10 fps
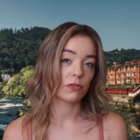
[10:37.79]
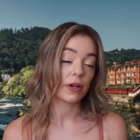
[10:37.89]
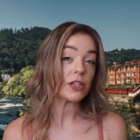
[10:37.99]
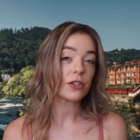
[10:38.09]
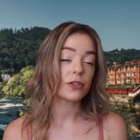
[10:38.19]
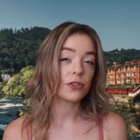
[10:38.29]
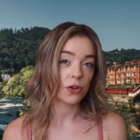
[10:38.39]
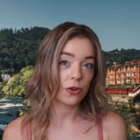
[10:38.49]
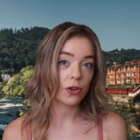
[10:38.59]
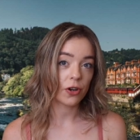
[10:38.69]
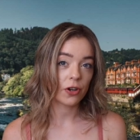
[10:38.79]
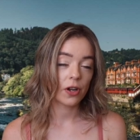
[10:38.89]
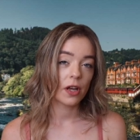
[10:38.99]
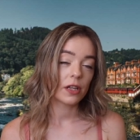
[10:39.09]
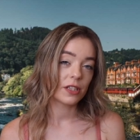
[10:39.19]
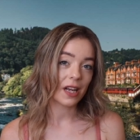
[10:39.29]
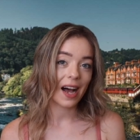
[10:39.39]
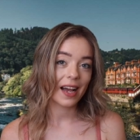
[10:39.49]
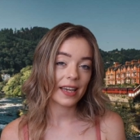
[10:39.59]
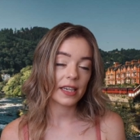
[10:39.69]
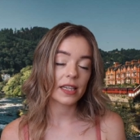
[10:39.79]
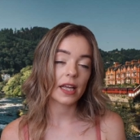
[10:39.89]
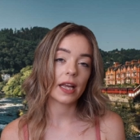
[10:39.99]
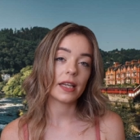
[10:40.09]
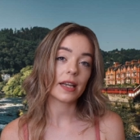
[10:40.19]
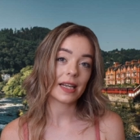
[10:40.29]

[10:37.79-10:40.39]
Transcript: Richard Jr., died in